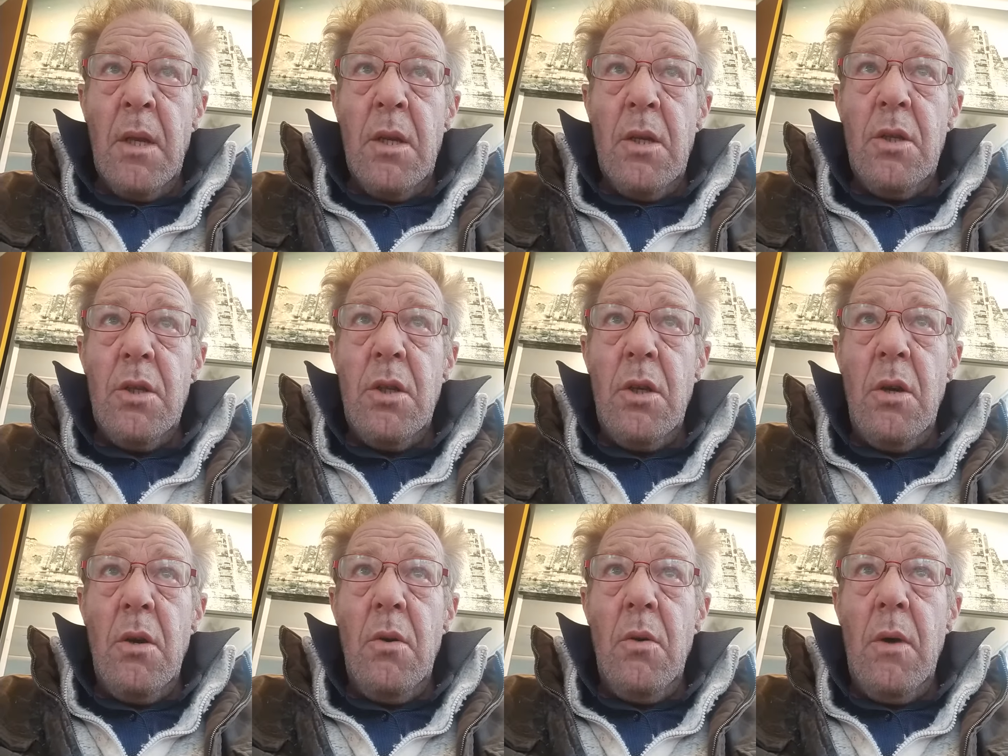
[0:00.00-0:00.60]

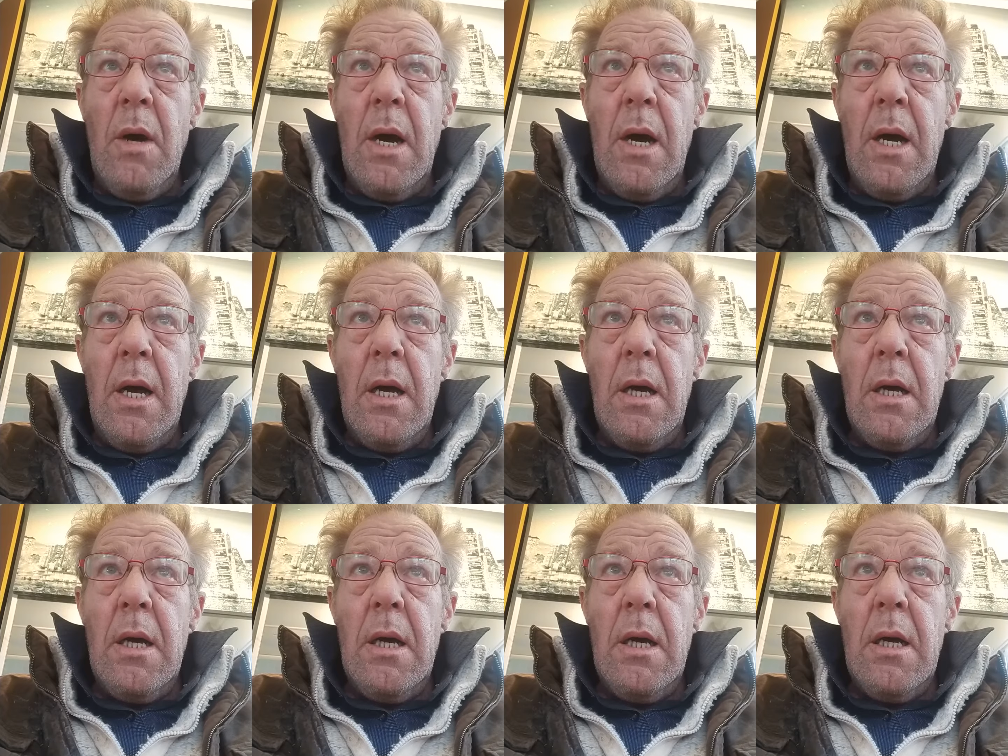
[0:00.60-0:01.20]
So
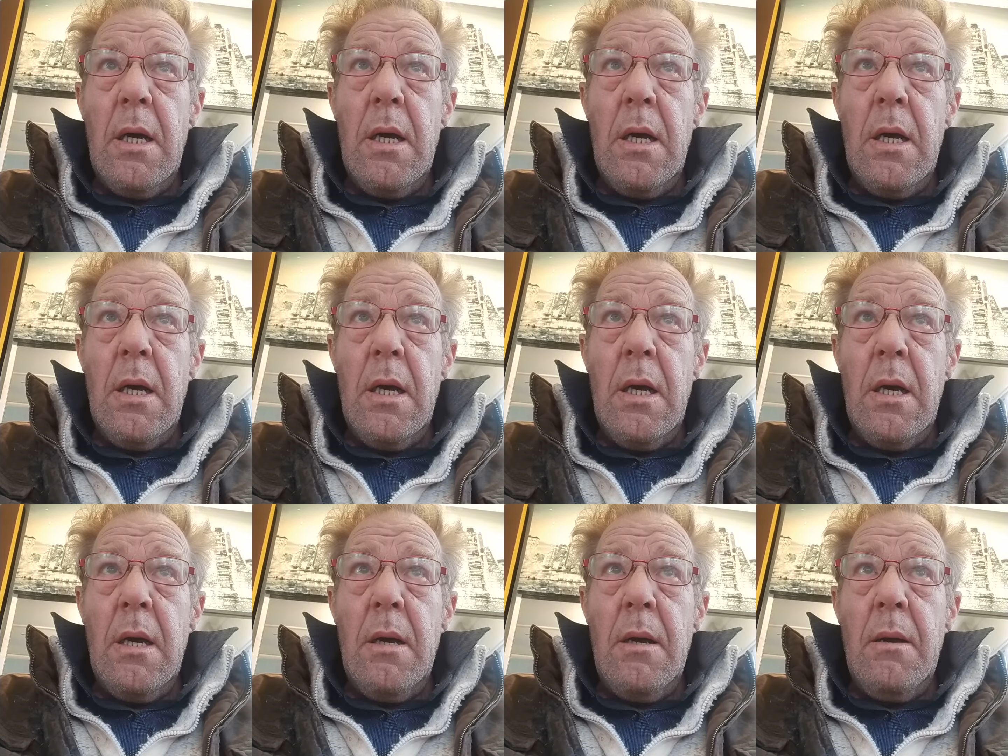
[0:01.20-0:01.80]

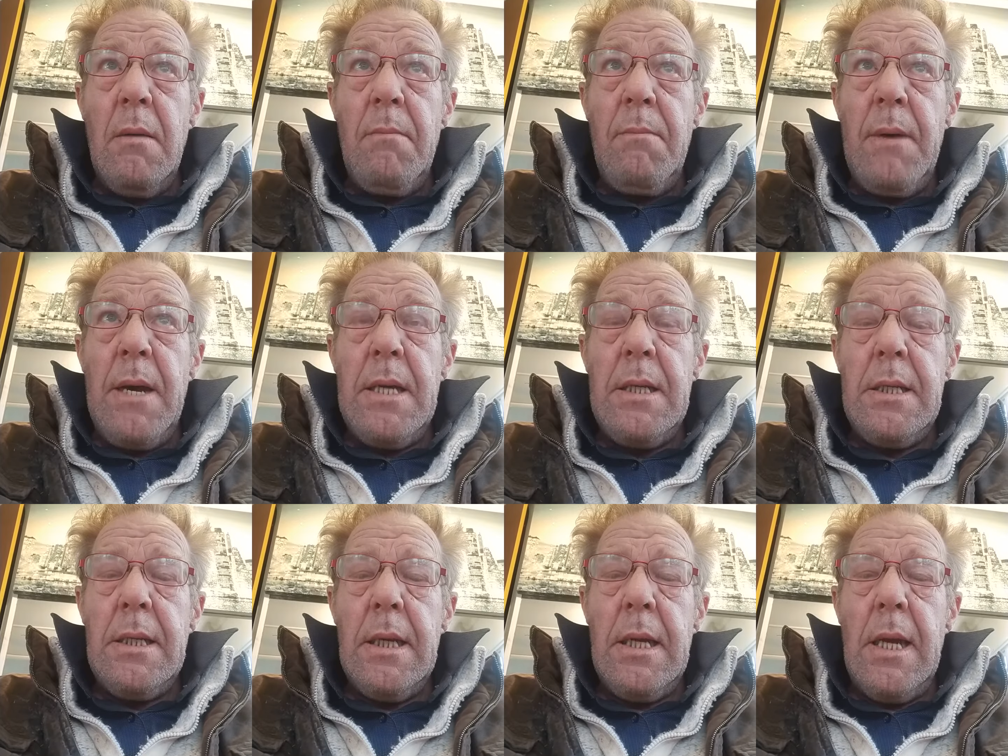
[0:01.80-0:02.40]

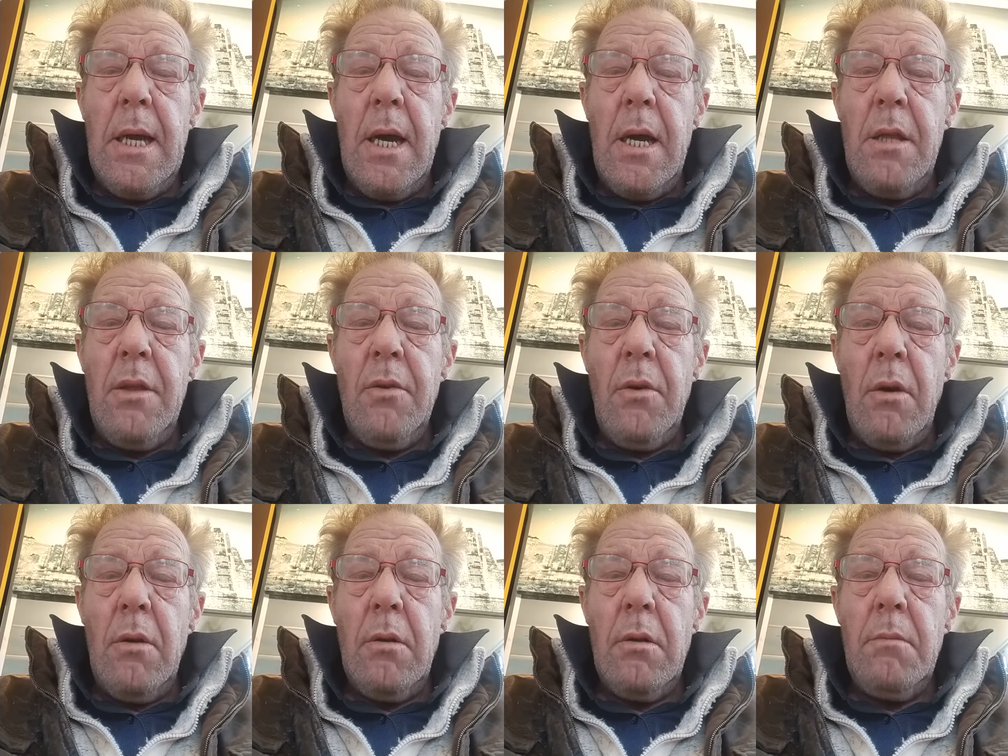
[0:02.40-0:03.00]
basically I
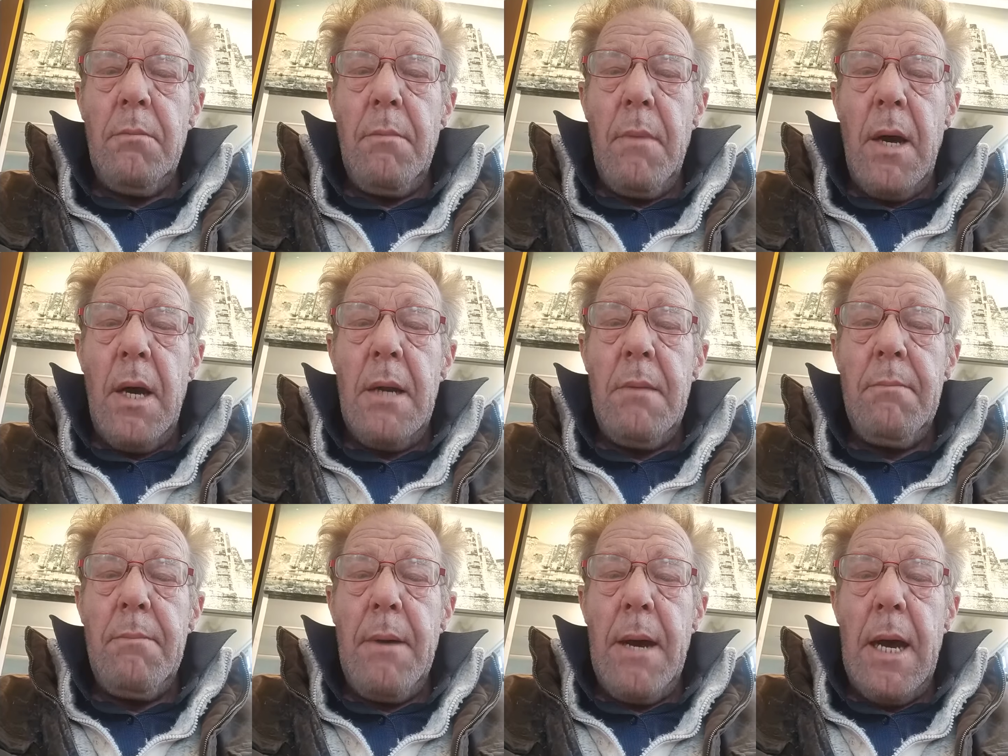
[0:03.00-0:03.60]
throttled
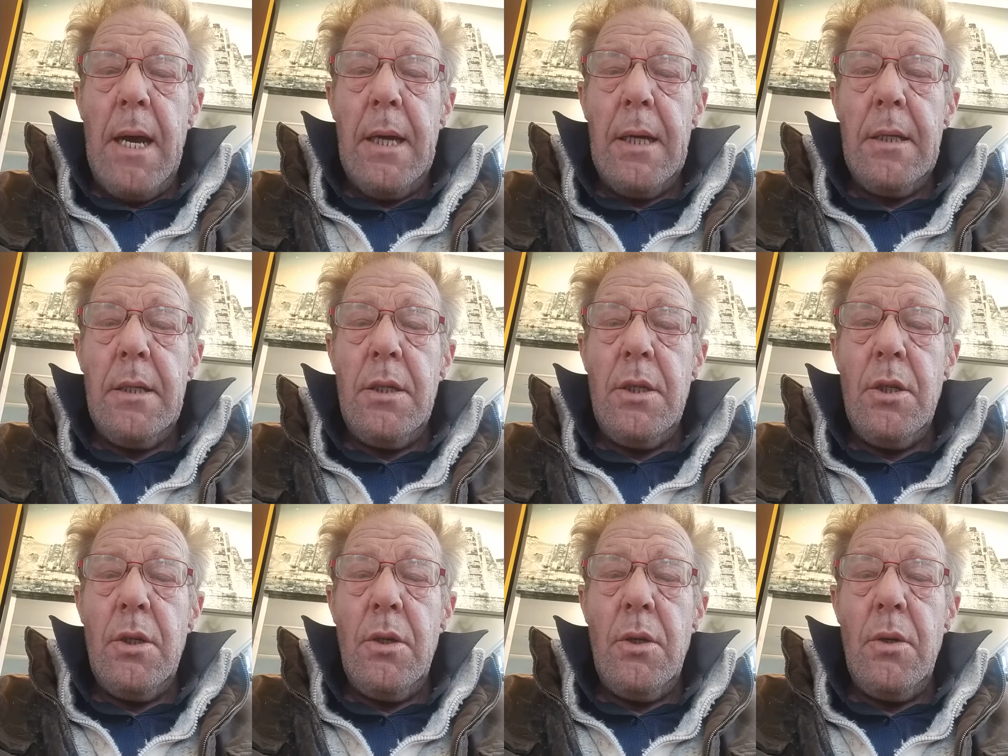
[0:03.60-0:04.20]
mine back
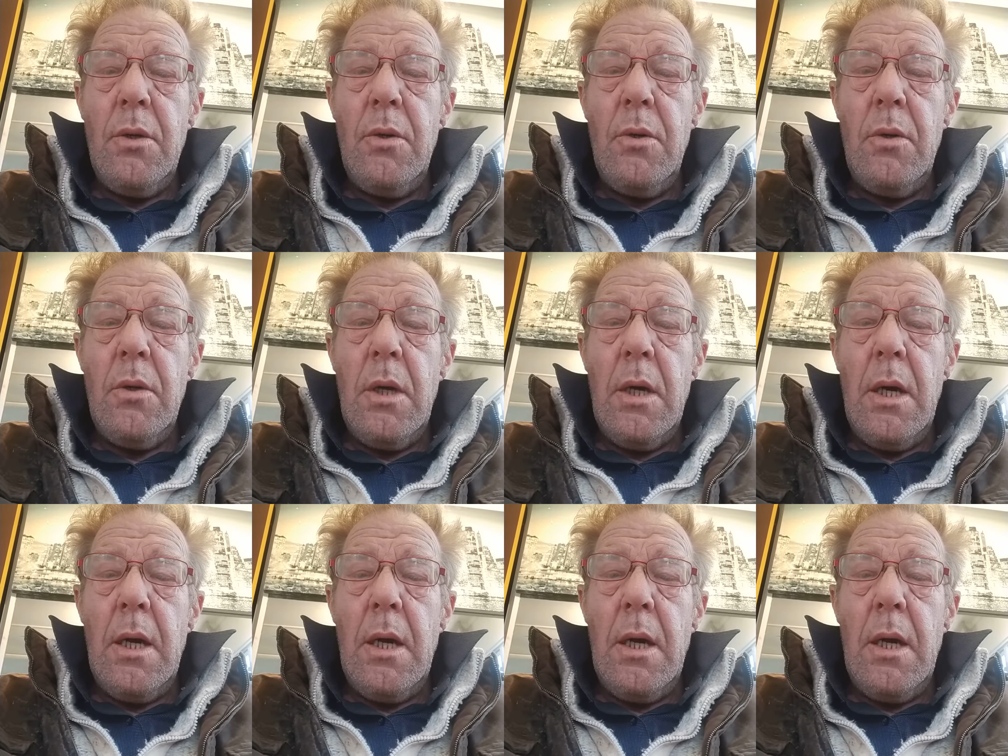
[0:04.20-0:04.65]
to